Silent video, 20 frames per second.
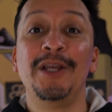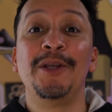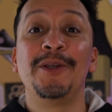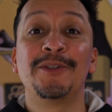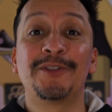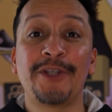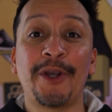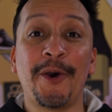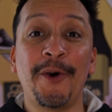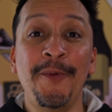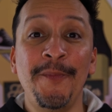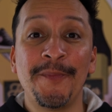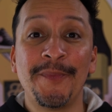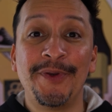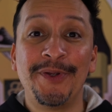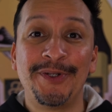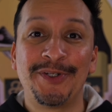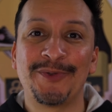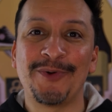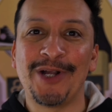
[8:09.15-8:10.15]
So
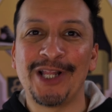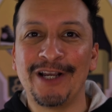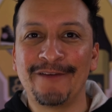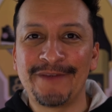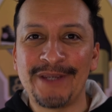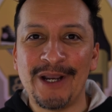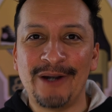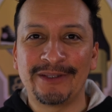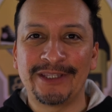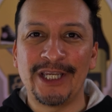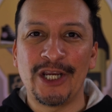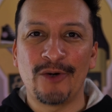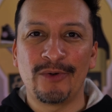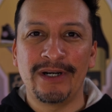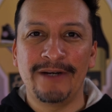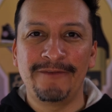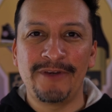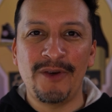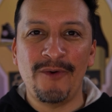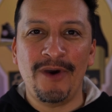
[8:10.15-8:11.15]
to all of you out there,
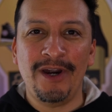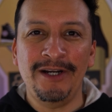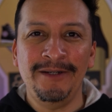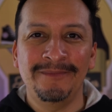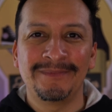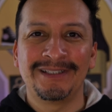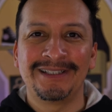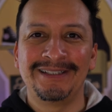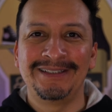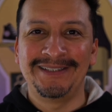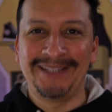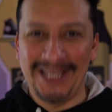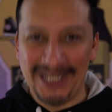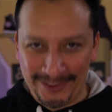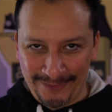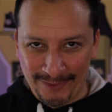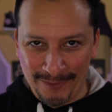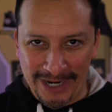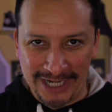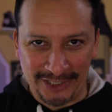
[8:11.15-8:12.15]
wherever you are, thanks
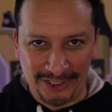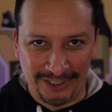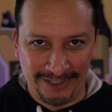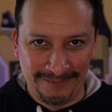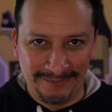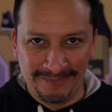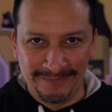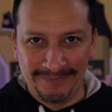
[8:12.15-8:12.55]
for watching.